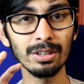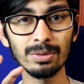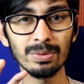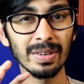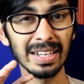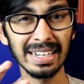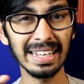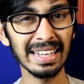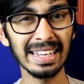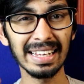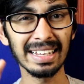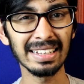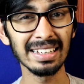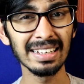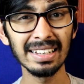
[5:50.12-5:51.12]

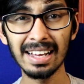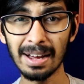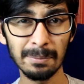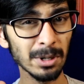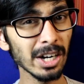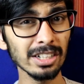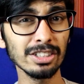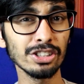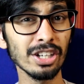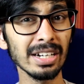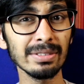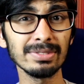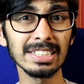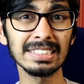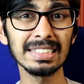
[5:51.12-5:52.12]
very, I'm not sure
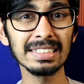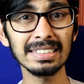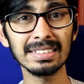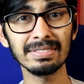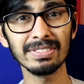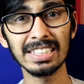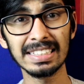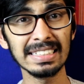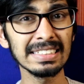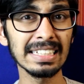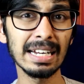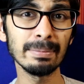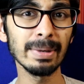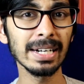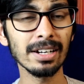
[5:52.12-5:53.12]
if this is with this
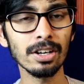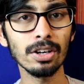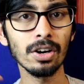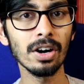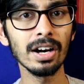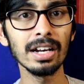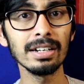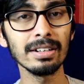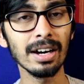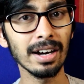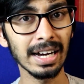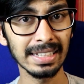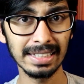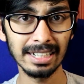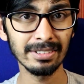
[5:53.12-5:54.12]
helmet or all
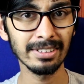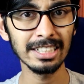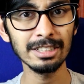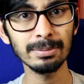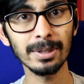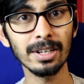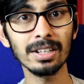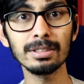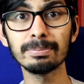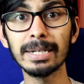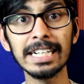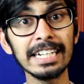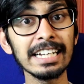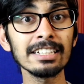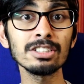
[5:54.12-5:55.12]
other ones, because
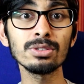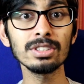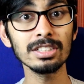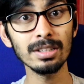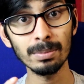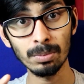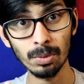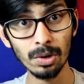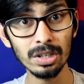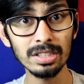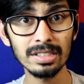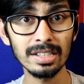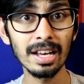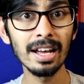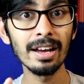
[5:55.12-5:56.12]
BTS2 is the
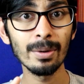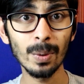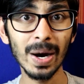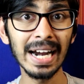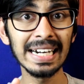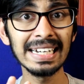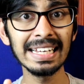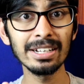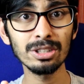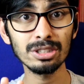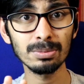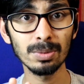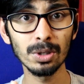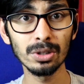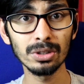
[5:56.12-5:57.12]
most widely
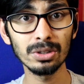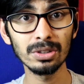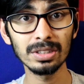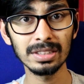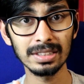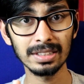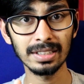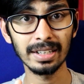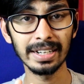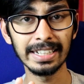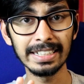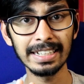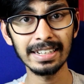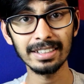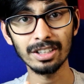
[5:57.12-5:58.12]
used Bluetooth
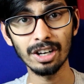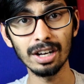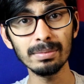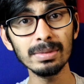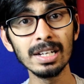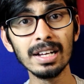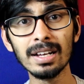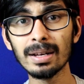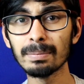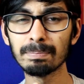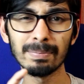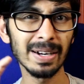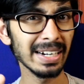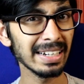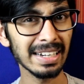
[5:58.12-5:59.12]
intercom,
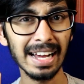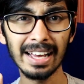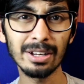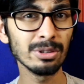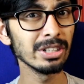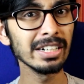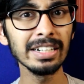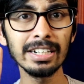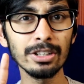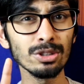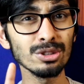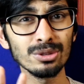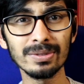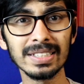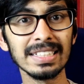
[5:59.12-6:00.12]
but I couldn't
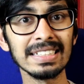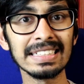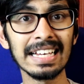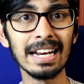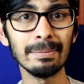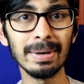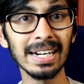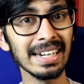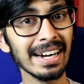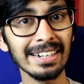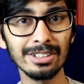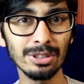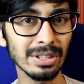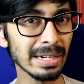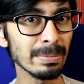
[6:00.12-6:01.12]
use with this helmet. I
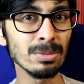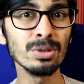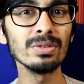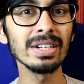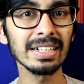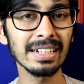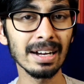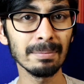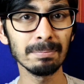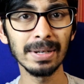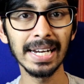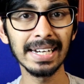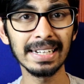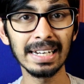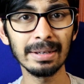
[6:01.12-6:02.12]
had to remove it
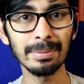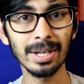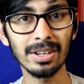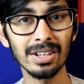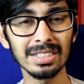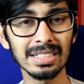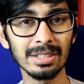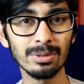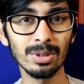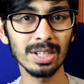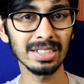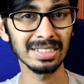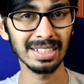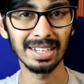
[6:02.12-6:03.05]
completely because it was